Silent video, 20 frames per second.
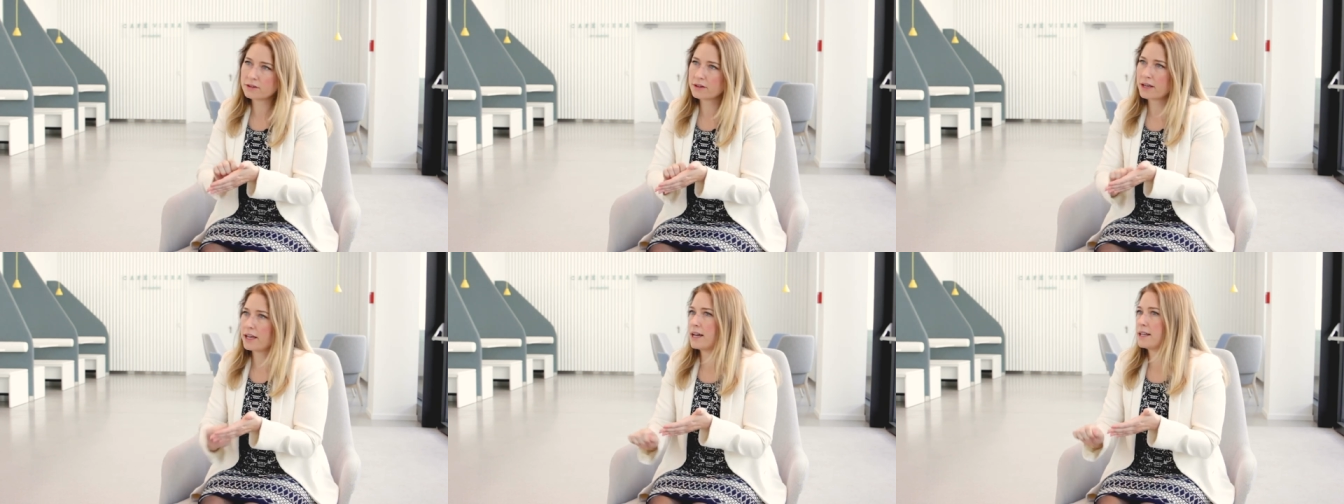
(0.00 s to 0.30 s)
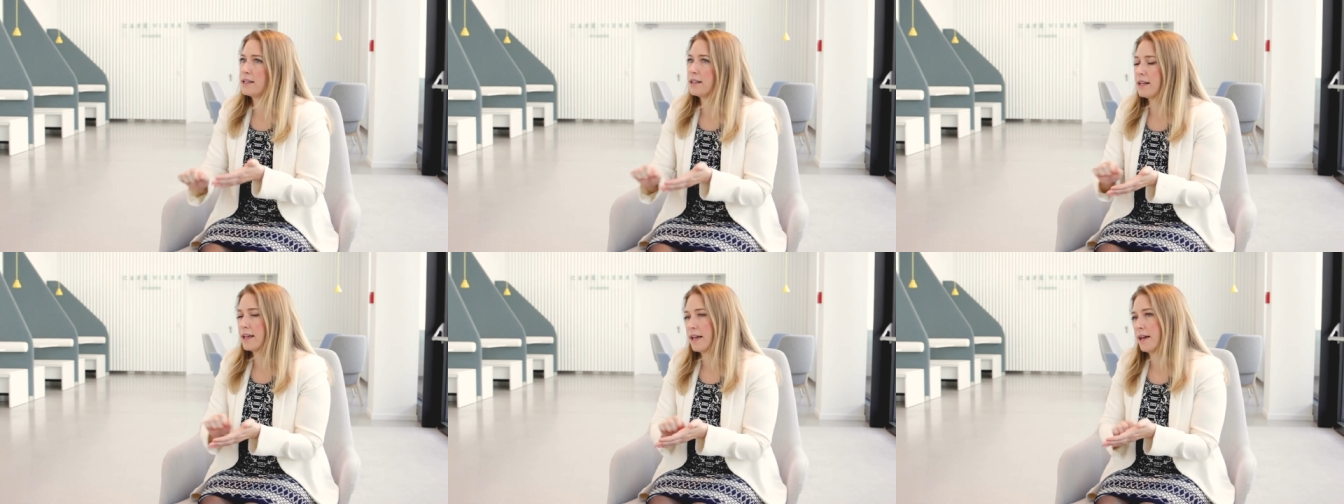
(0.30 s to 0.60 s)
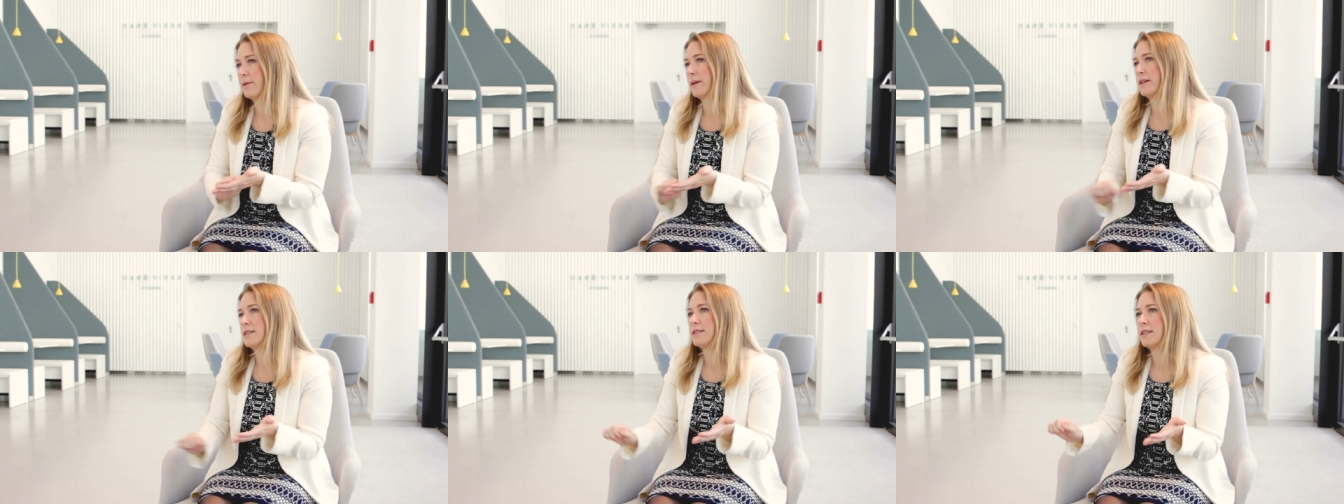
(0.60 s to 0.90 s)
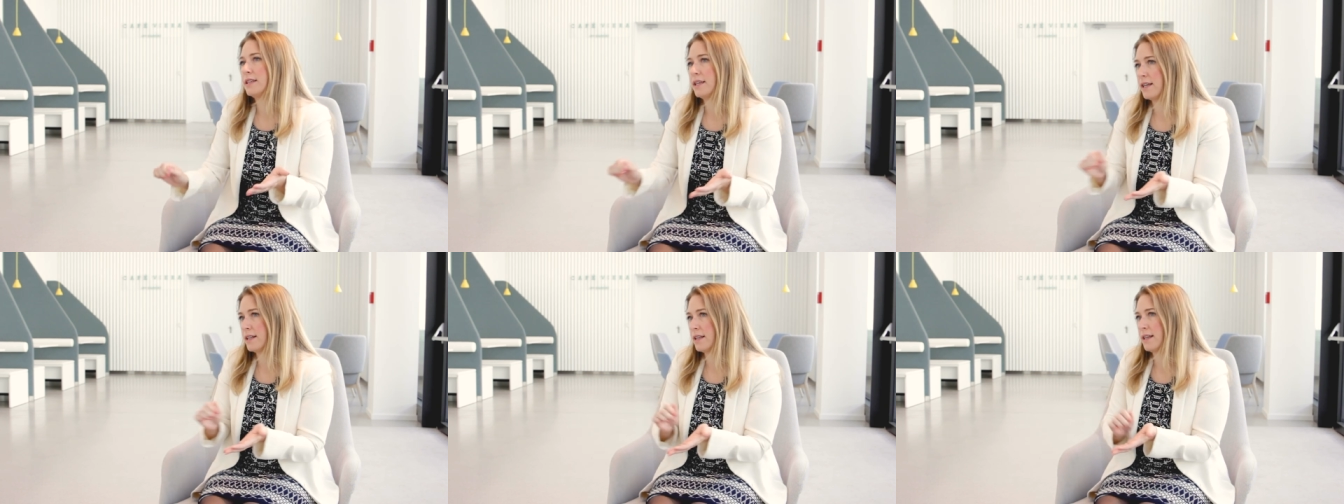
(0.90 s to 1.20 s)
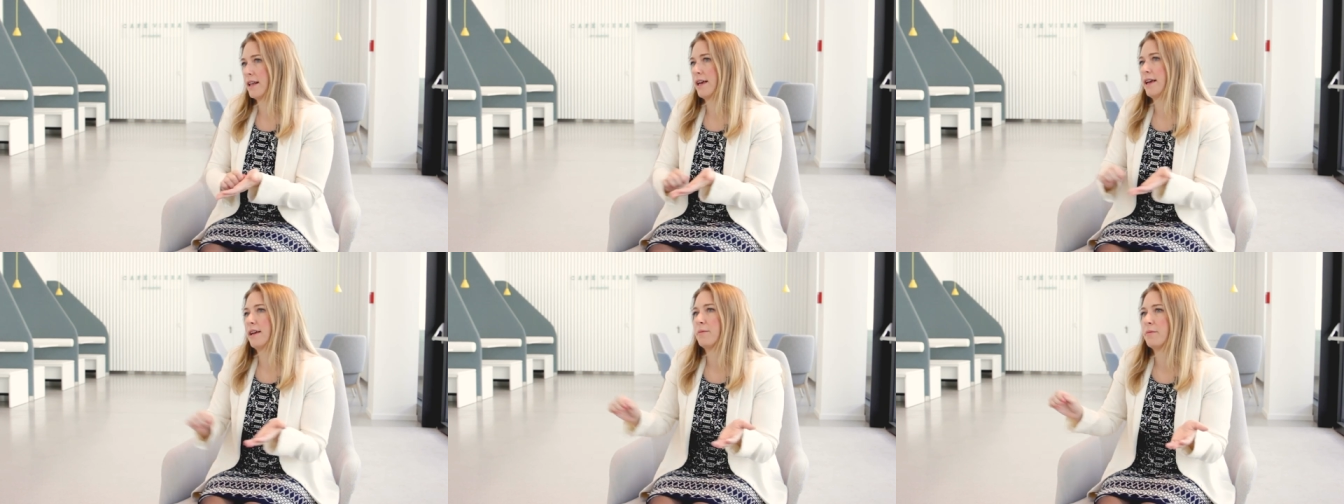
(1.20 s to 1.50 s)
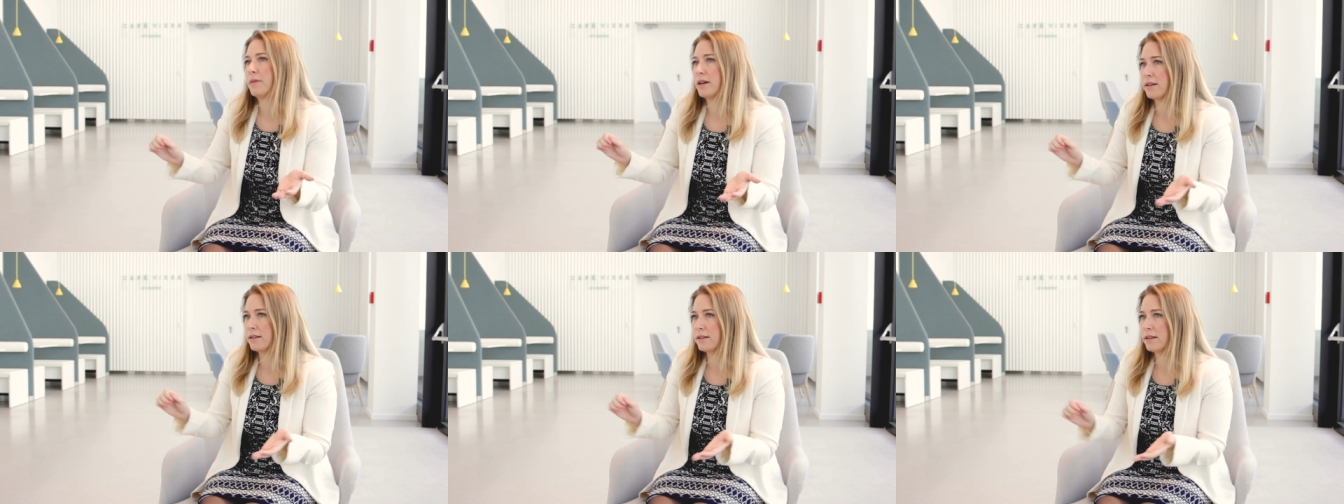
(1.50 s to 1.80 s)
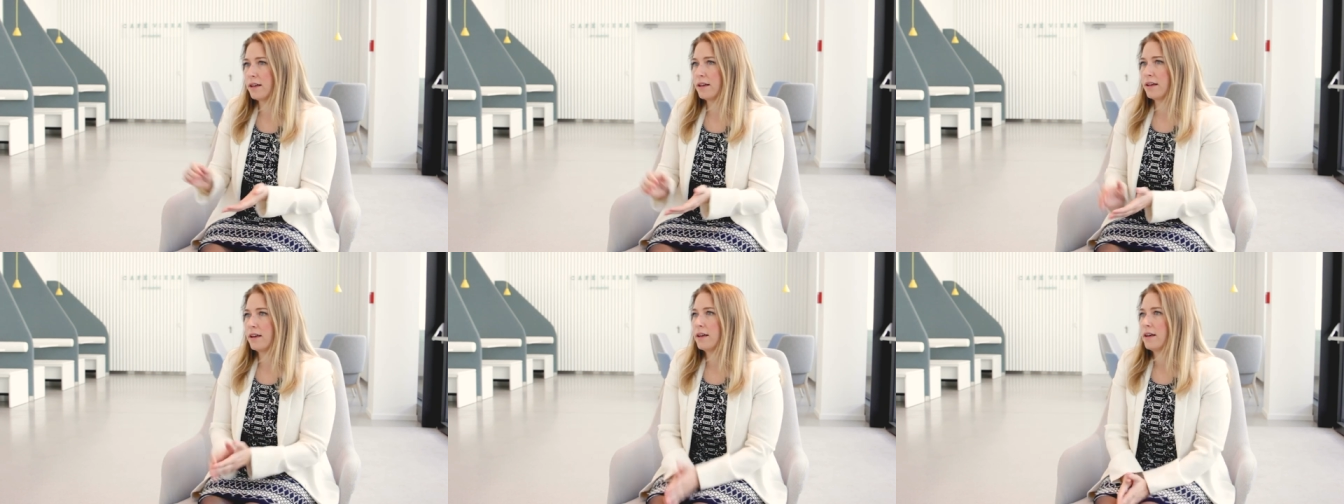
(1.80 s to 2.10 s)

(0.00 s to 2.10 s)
Okay, I did KYC, I did AML,